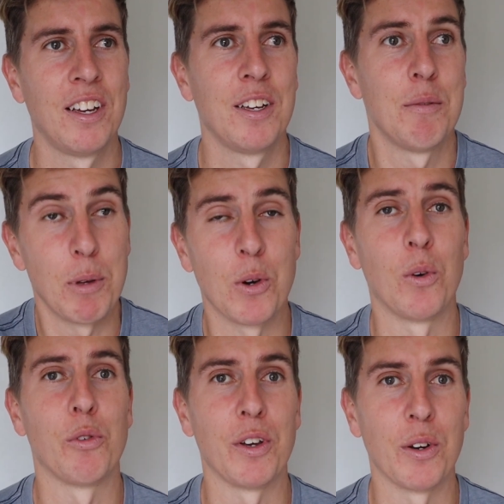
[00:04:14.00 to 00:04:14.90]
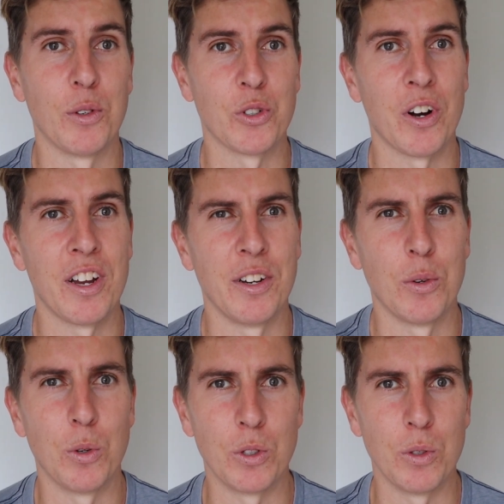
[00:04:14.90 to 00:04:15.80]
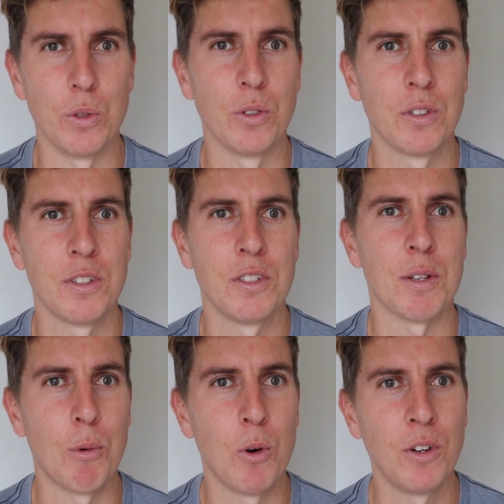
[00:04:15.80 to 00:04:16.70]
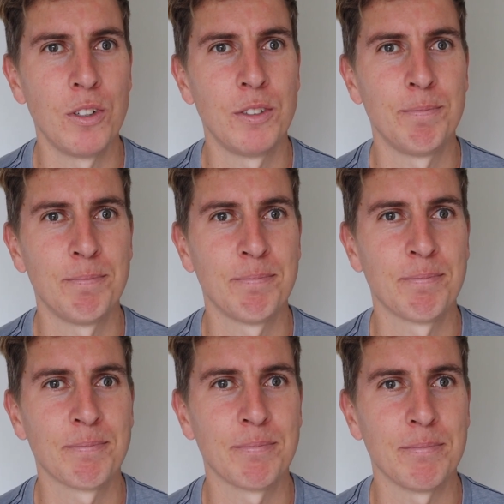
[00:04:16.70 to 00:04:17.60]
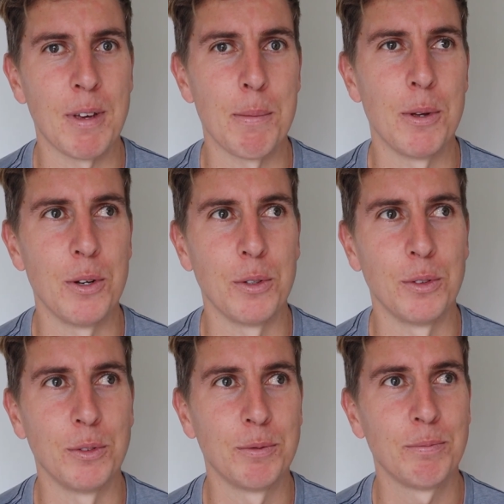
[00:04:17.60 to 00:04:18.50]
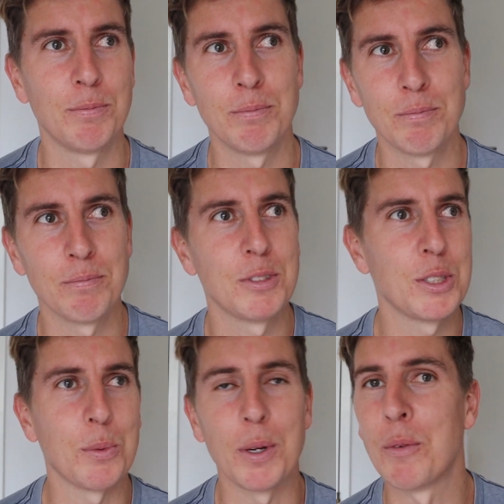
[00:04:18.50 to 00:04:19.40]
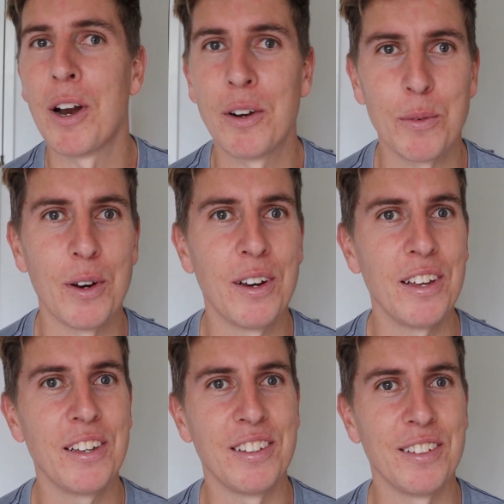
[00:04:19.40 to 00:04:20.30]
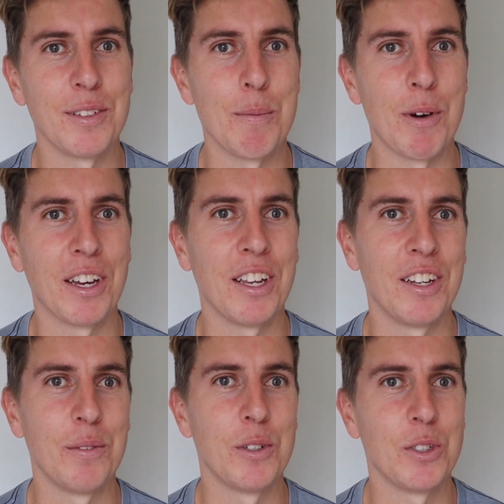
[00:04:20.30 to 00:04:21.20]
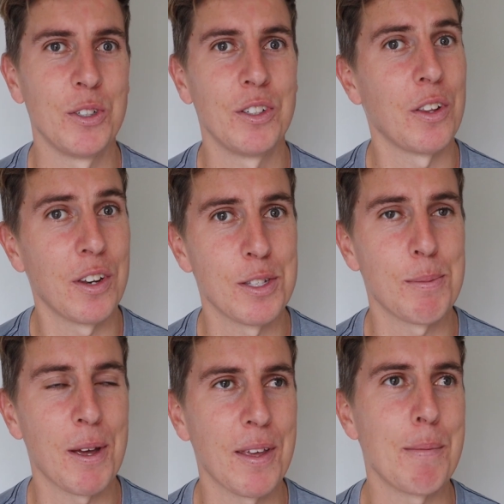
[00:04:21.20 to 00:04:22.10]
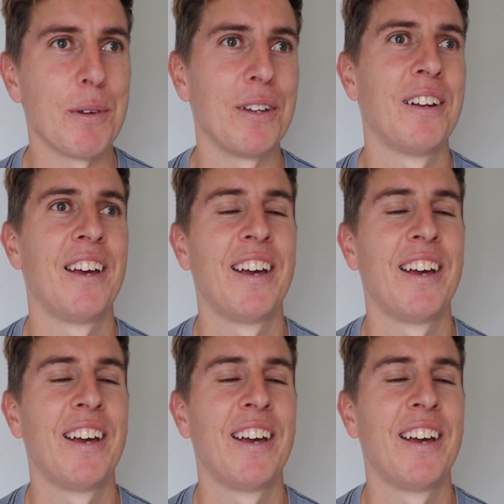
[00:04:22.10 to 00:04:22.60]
it'd be cool if we could all try and all do some more. Maybe do a swing round one day and you might get it in return. Not that it's about that, but